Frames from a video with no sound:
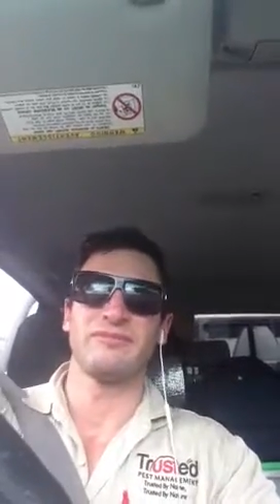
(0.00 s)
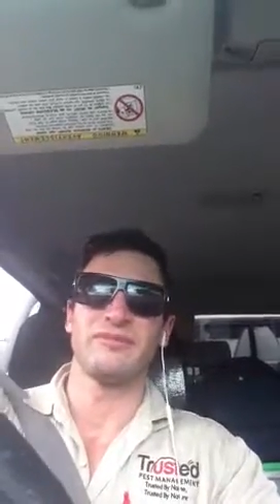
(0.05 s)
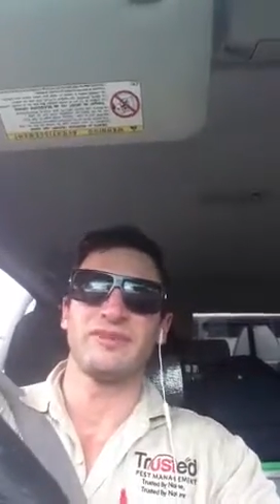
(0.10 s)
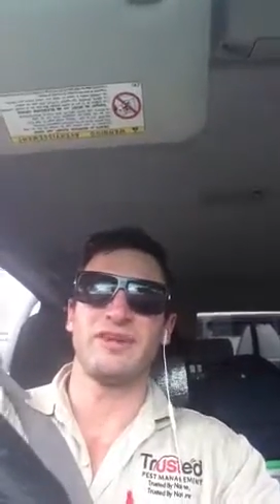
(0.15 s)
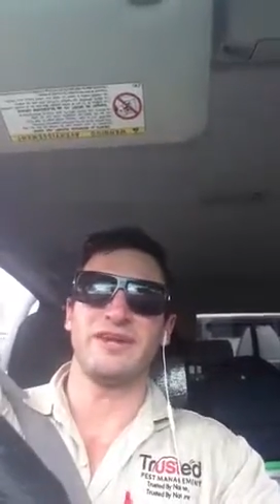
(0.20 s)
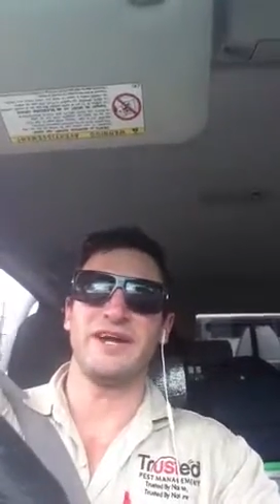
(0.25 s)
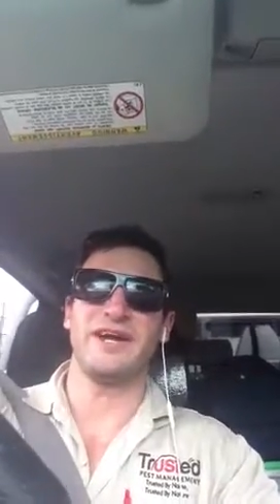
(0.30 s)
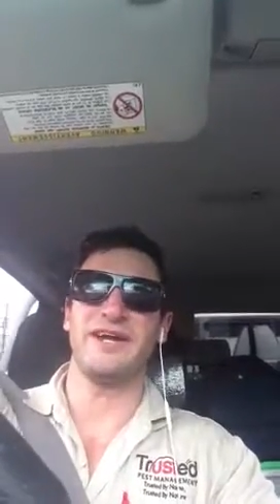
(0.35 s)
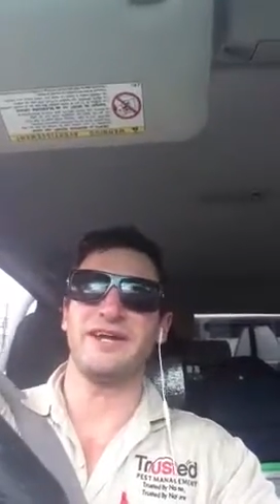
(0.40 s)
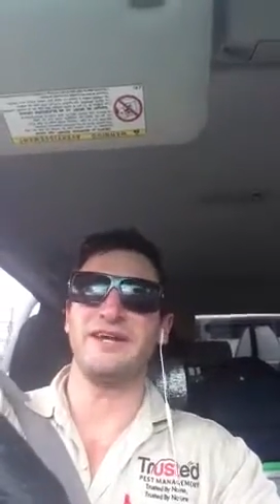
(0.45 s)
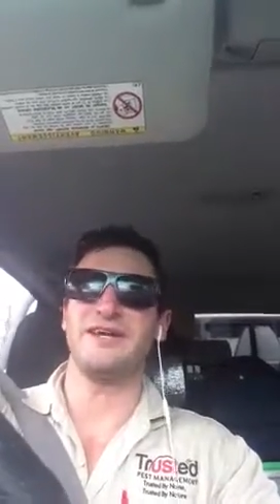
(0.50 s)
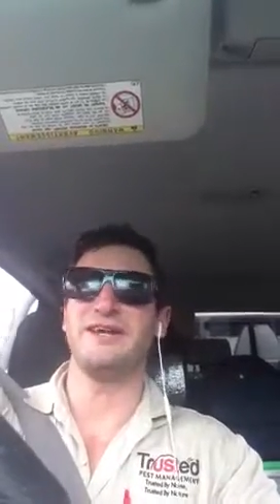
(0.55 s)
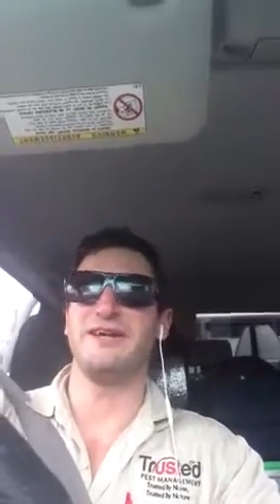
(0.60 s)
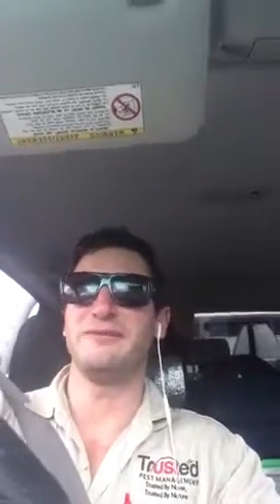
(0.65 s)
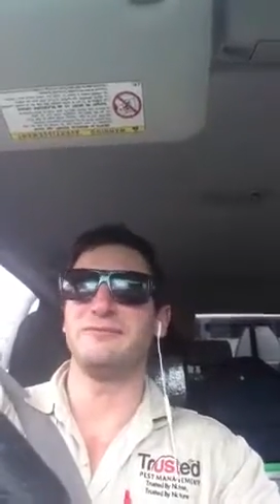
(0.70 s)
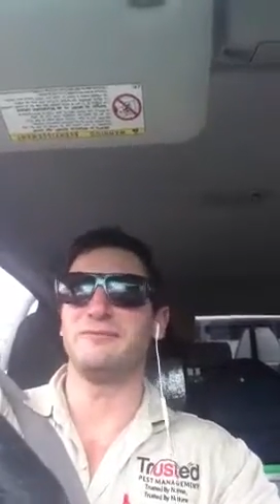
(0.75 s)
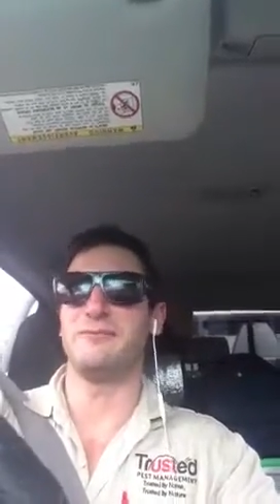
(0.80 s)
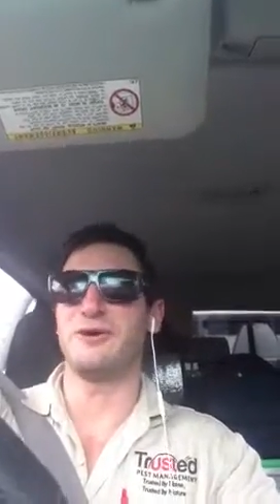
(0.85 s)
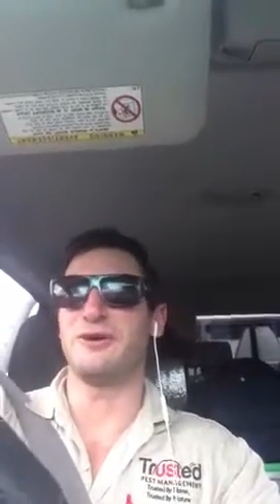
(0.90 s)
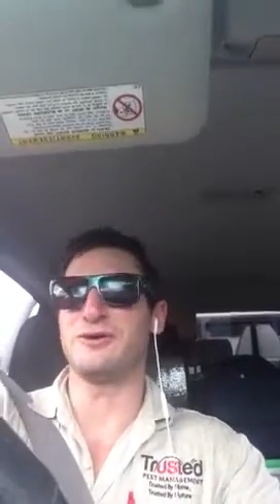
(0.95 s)
G'day
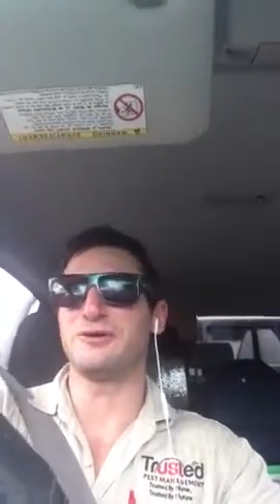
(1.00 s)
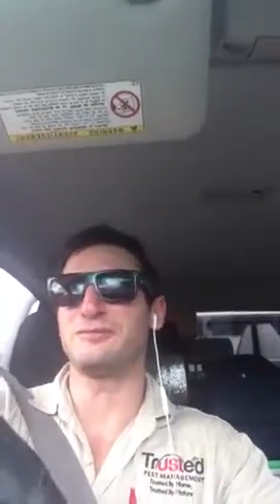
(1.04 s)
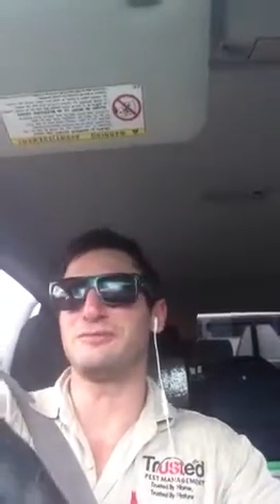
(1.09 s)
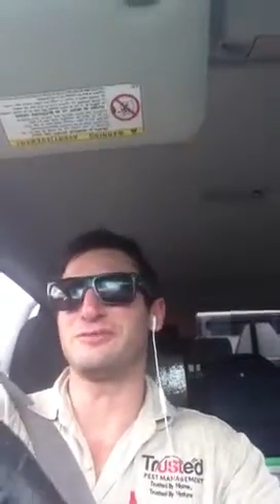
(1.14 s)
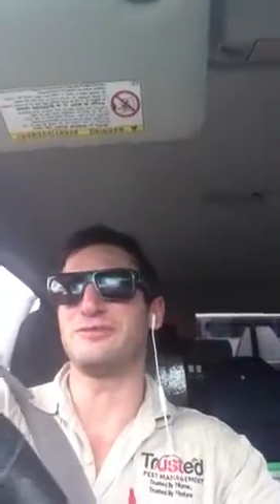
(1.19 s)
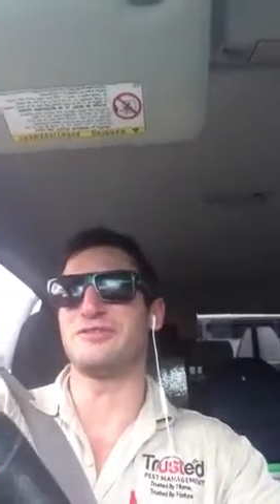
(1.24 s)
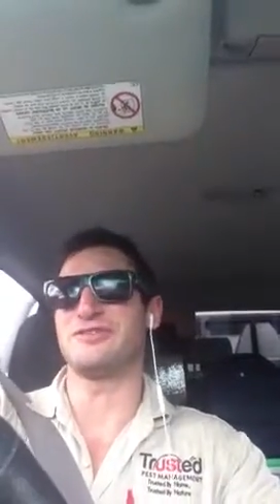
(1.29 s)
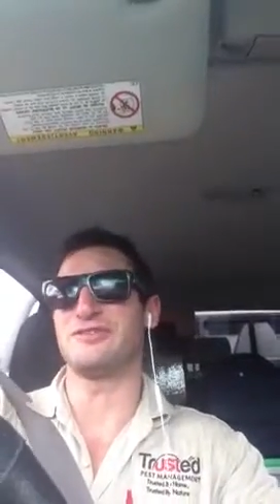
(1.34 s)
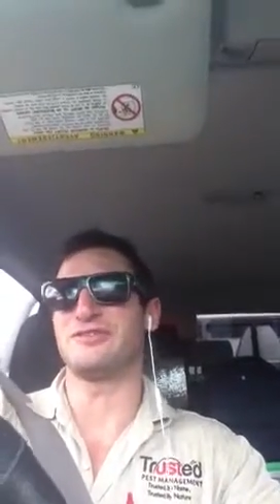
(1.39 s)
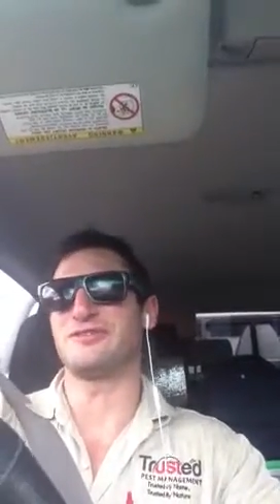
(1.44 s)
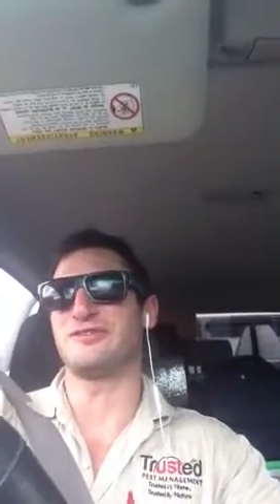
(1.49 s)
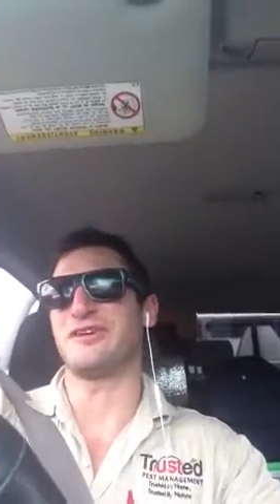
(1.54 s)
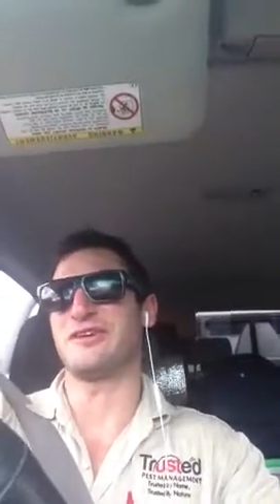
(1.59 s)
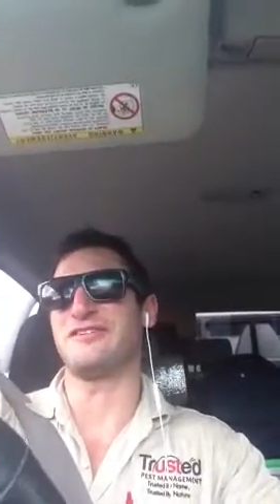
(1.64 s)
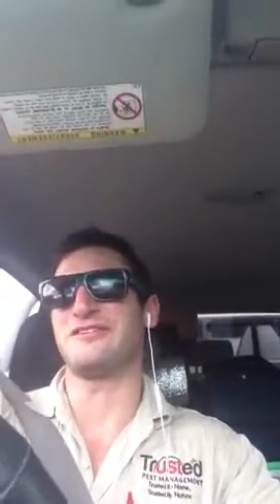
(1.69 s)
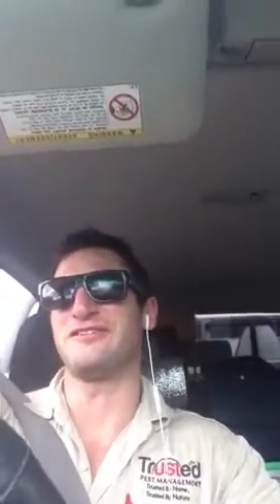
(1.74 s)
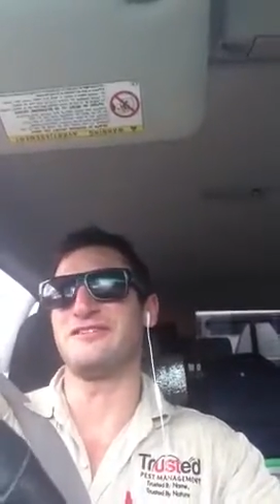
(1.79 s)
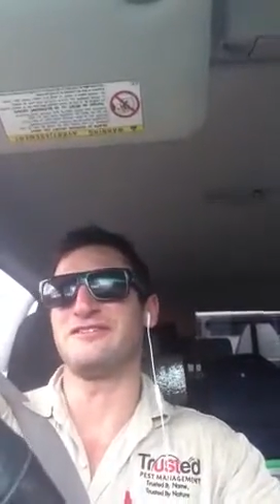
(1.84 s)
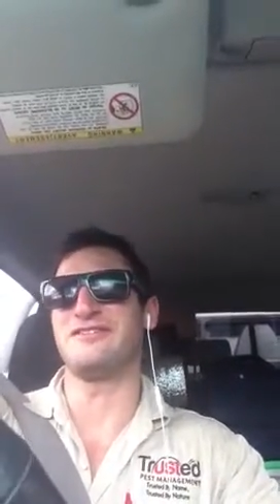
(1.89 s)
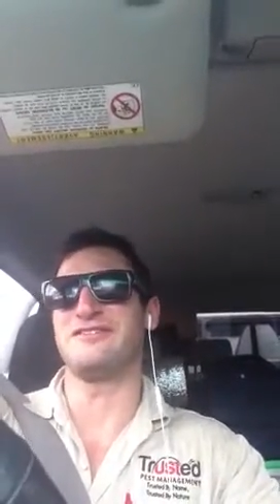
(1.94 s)
and welcome to
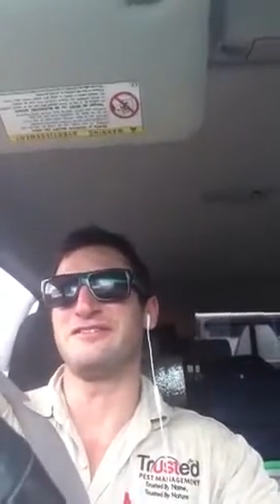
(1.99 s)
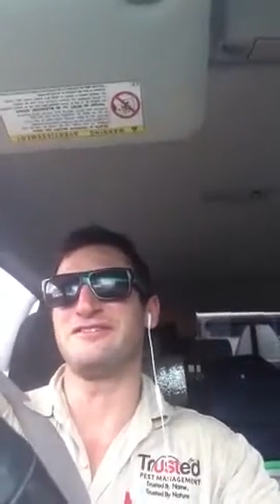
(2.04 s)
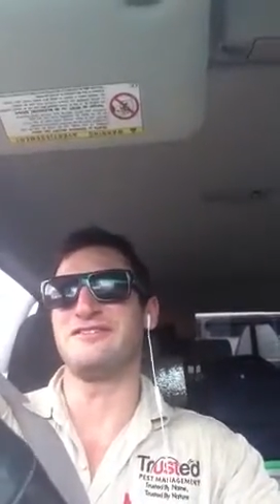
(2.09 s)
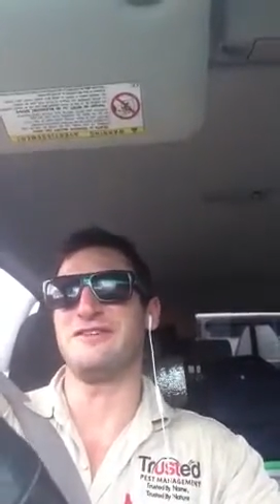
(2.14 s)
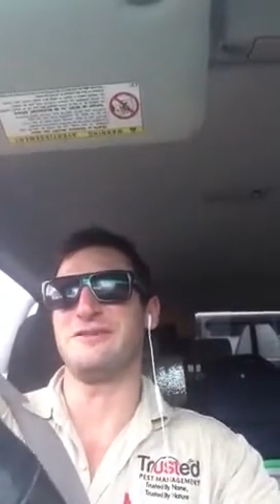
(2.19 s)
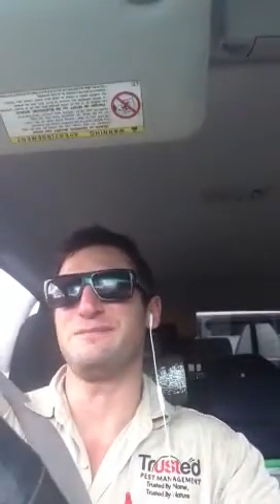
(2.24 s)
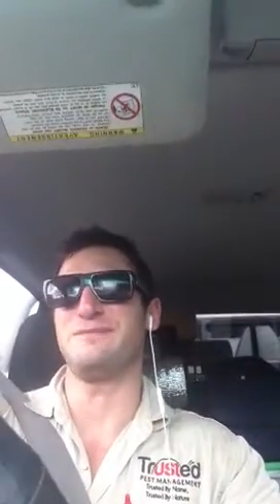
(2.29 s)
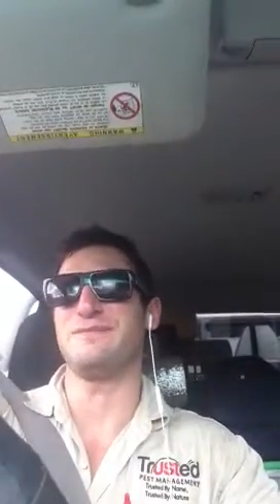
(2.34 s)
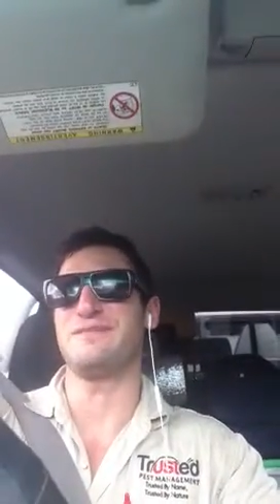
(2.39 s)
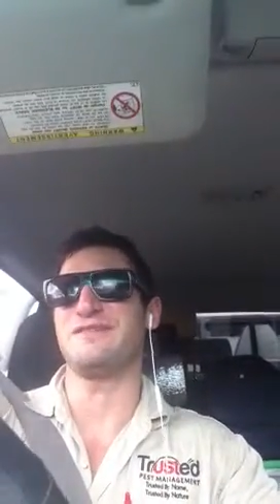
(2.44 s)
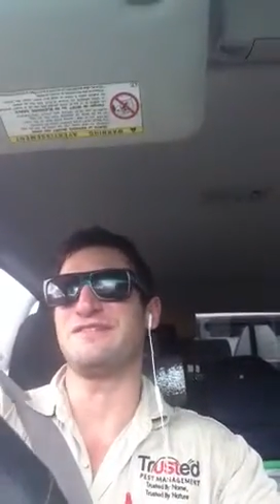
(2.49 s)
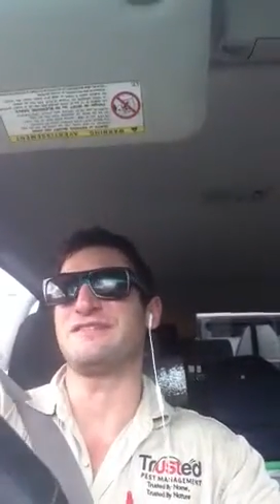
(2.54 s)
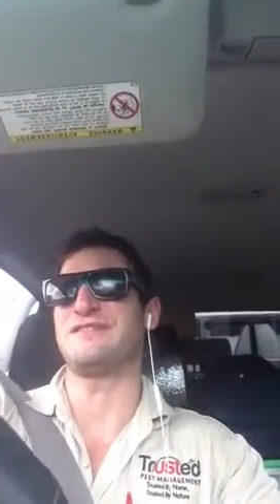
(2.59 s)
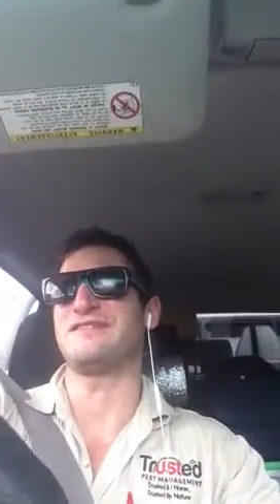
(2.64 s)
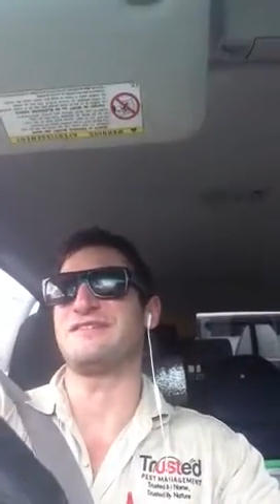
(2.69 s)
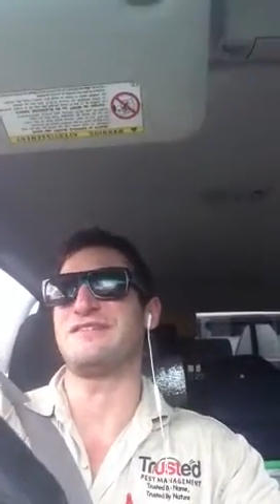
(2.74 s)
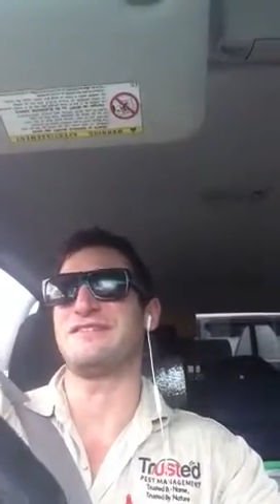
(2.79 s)
Trusted Tips.